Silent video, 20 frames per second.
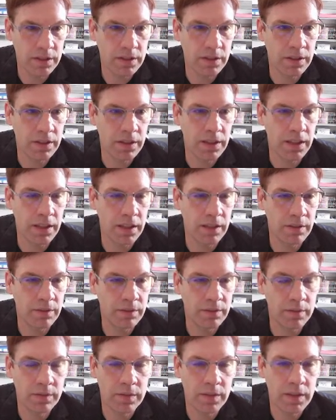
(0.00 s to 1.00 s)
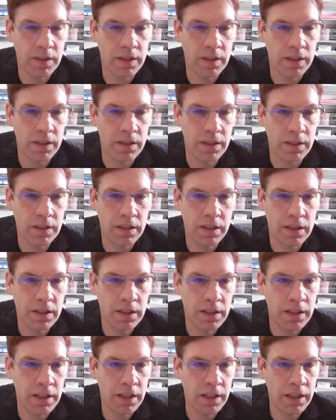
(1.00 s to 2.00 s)
Okay,
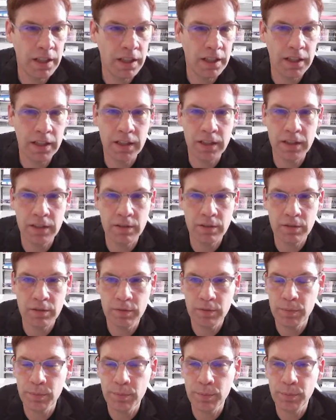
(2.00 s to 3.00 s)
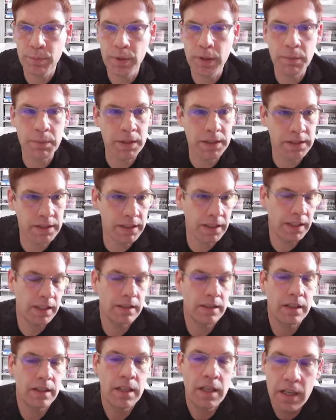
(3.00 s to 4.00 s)
now that I can pretty much see
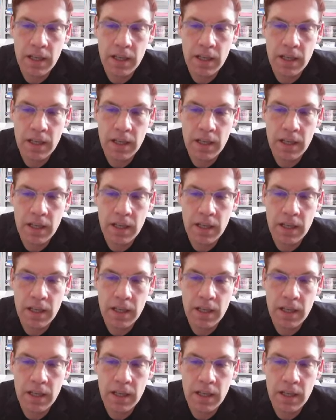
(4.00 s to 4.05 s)
it.